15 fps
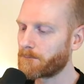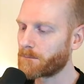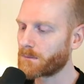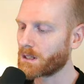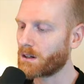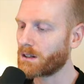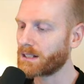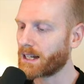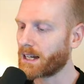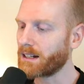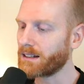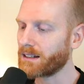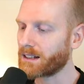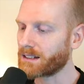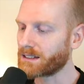On the other
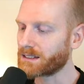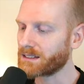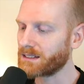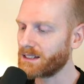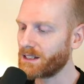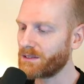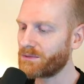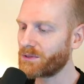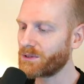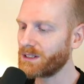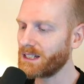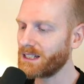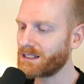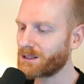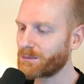hand, if you
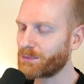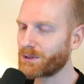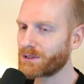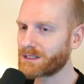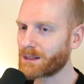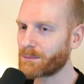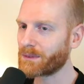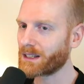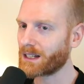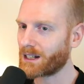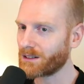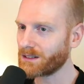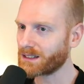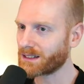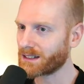need to put something
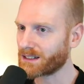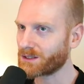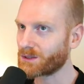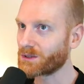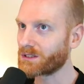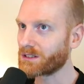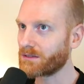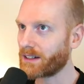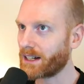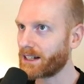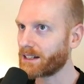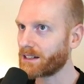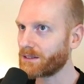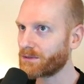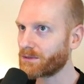out there to
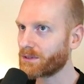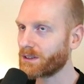survive,